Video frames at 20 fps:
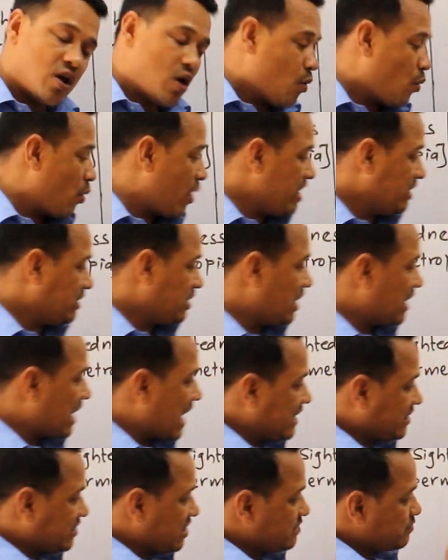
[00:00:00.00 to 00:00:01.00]
When the
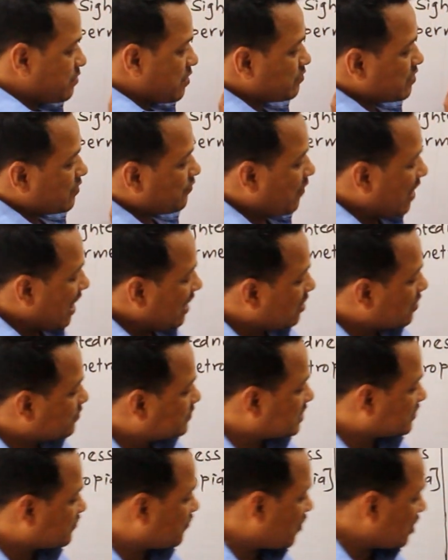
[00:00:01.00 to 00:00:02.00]
light rays from the far
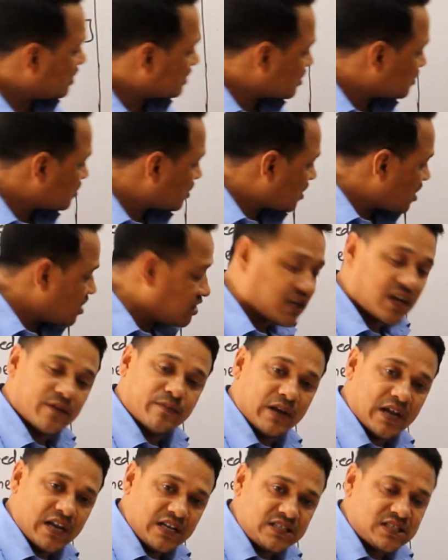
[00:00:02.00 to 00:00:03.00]
object falls on the
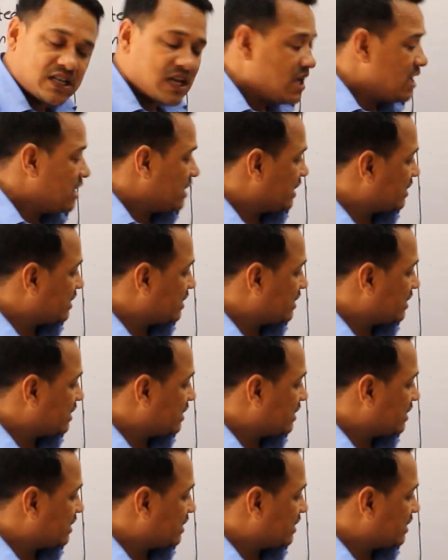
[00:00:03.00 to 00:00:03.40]
concave lens,